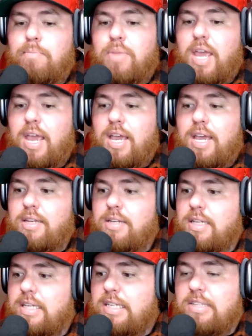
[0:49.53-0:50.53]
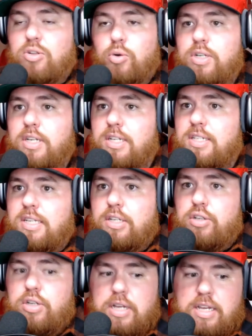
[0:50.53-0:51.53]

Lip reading: And he's going to continue to